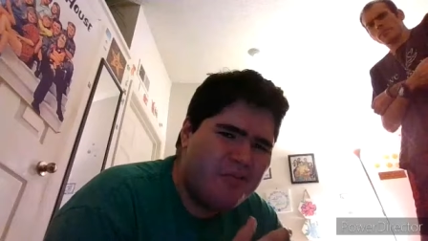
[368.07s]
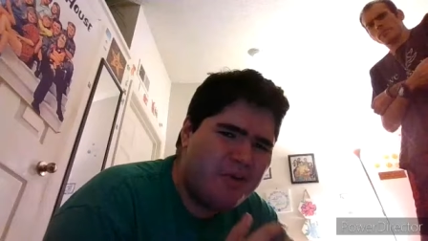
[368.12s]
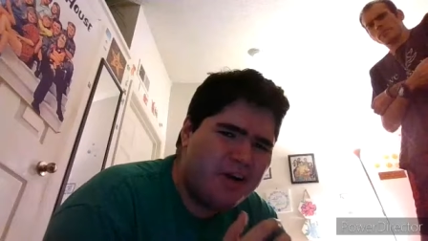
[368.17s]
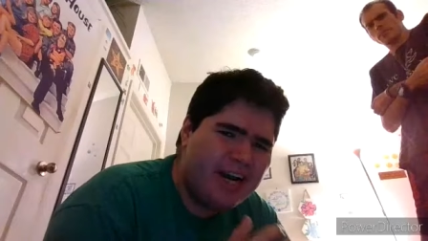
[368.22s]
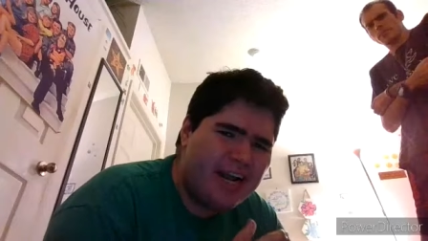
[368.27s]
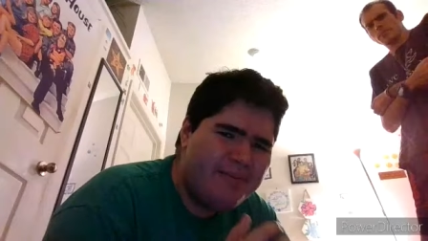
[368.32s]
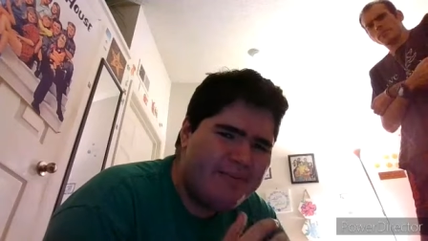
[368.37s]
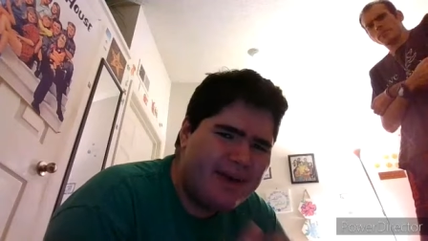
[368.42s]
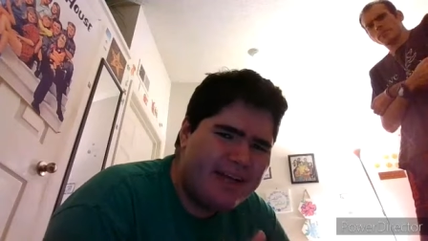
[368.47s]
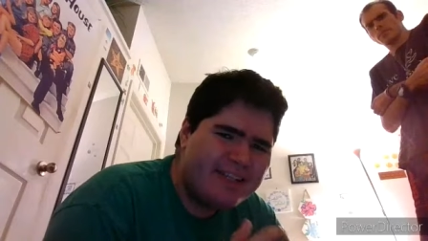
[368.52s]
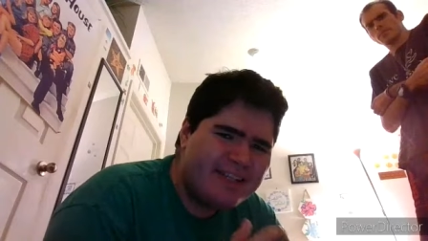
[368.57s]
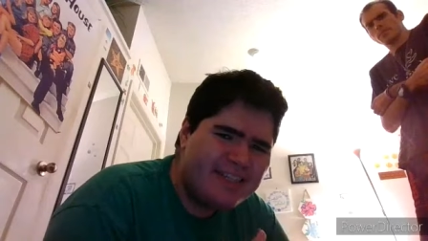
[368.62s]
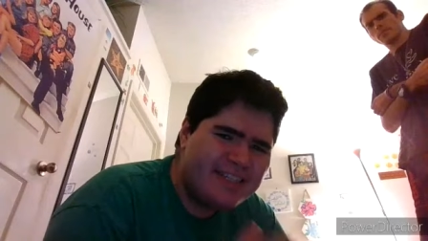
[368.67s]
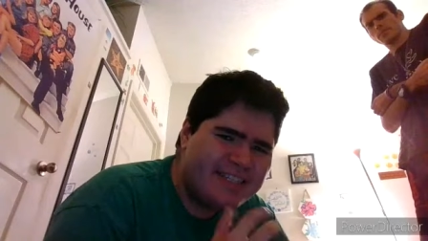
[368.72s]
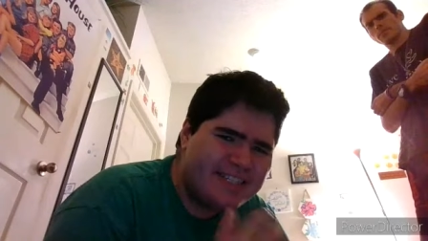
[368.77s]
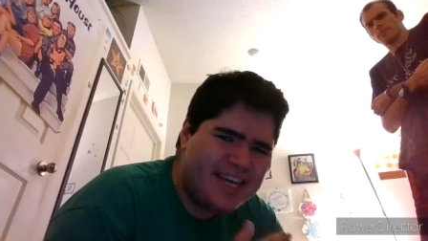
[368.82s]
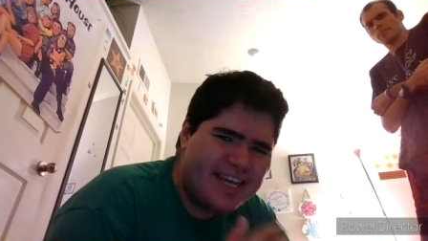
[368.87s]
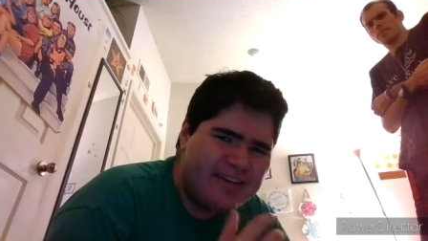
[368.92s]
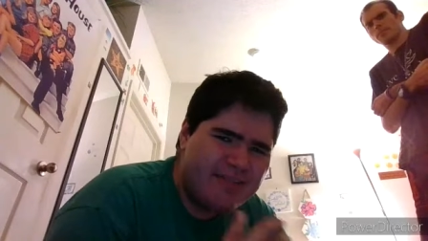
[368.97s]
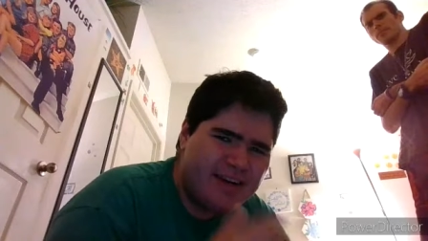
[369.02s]
what I meant to
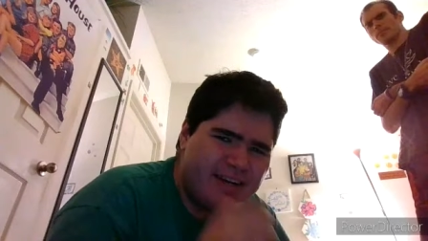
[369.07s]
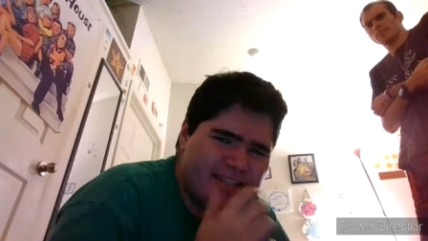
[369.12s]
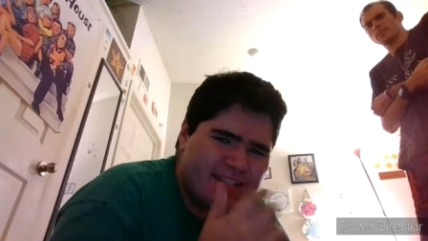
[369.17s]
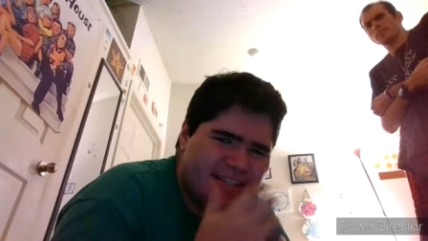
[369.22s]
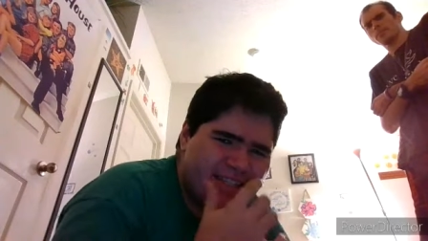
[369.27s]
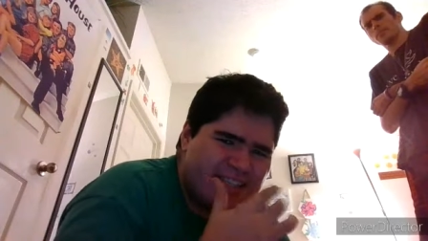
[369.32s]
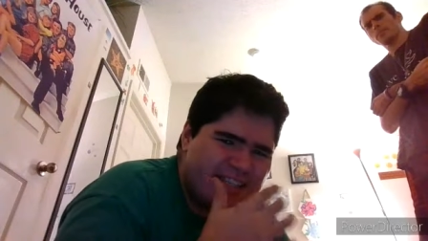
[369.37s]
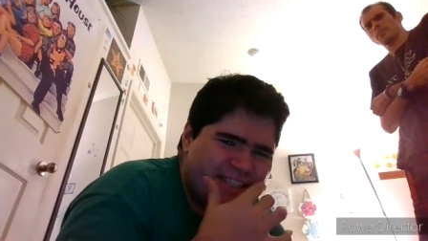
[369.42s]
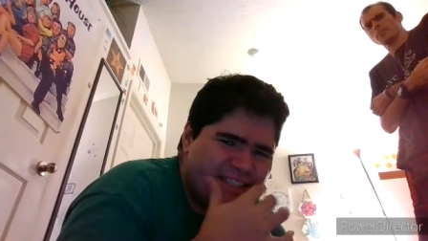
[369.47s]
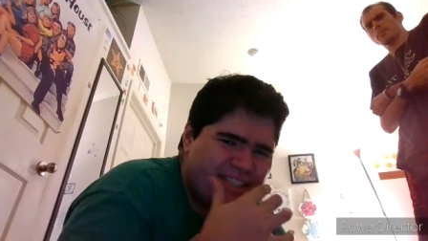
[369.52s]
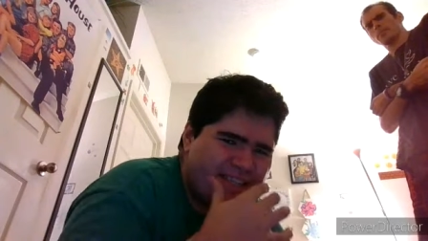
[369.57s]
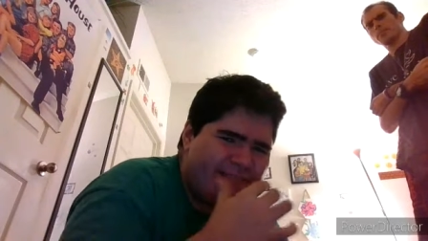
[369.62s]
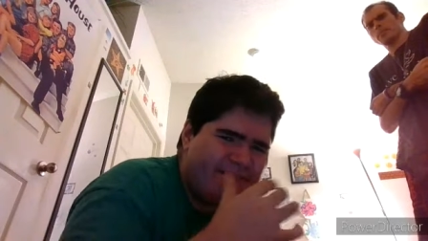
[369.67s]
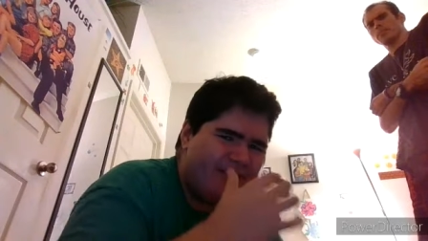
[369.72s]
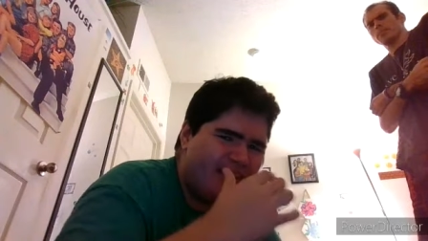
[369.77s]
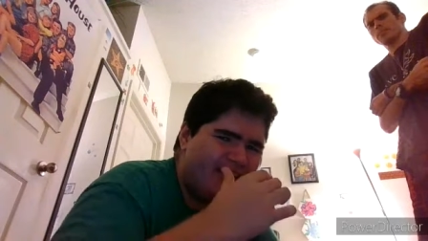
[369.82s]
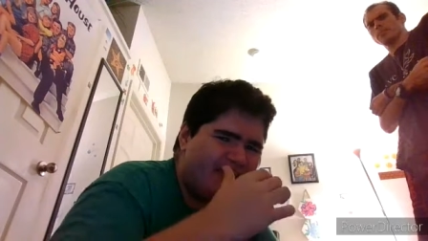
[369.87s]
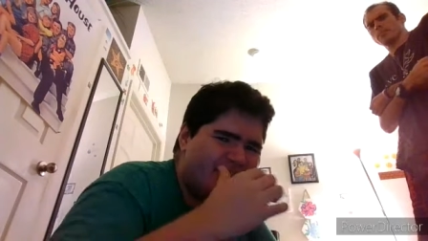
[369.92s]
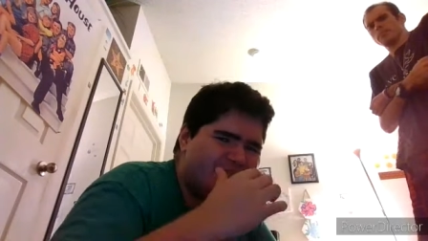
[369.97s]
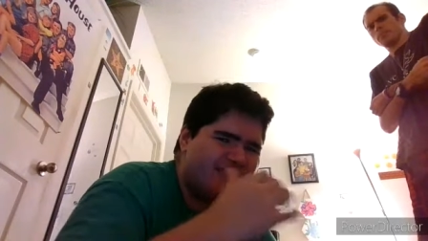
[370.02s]
say was... Some
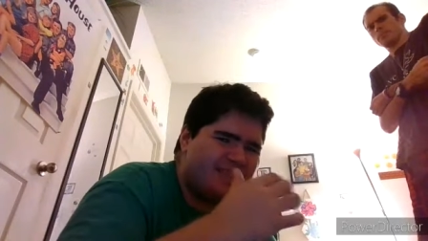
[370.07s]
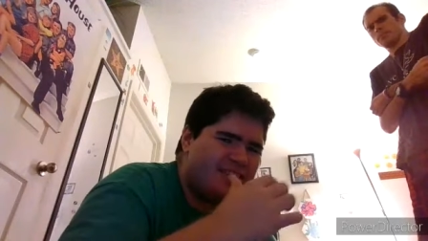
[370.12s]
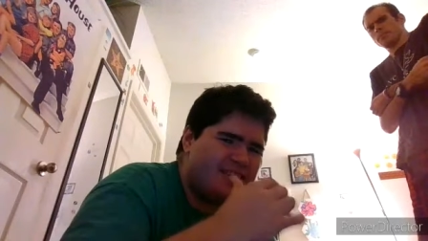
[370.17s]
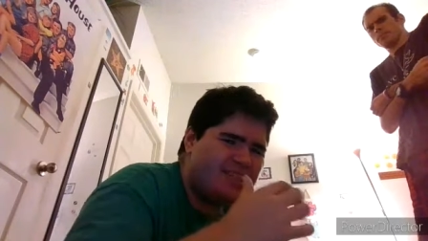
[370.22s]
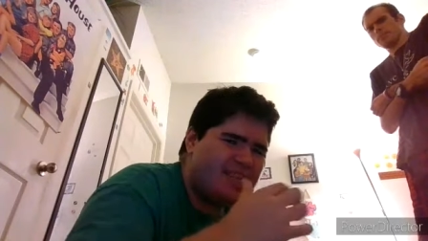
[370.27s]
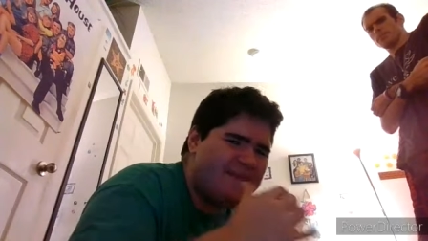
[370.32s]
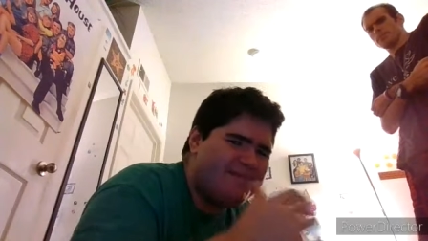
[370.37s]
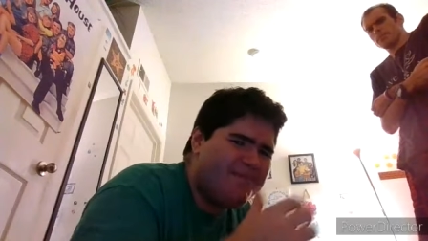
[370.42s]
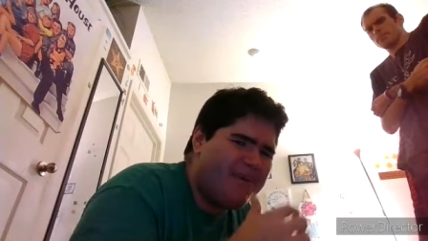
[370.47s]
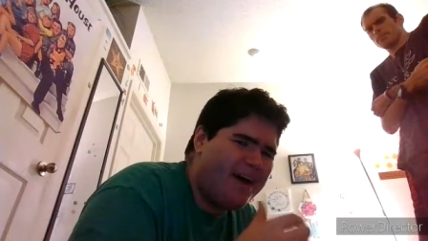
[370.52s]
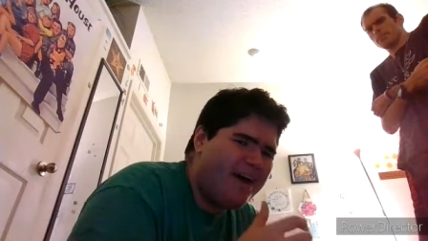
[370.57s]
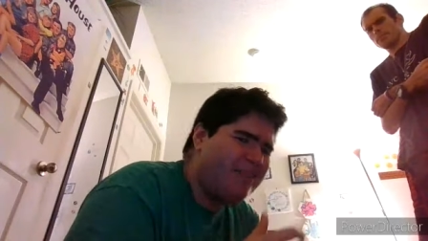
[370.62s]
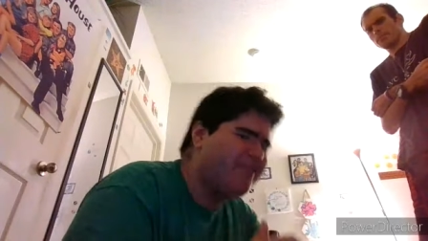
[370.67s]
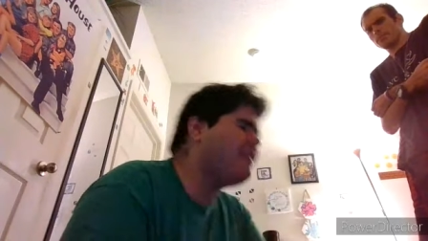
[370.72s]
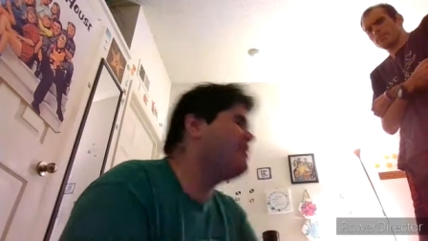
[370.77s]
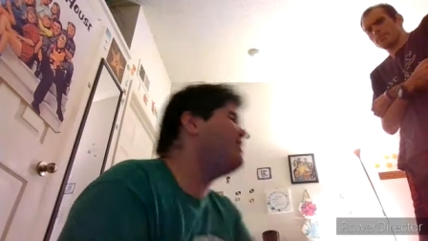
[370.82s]
things just slipped out.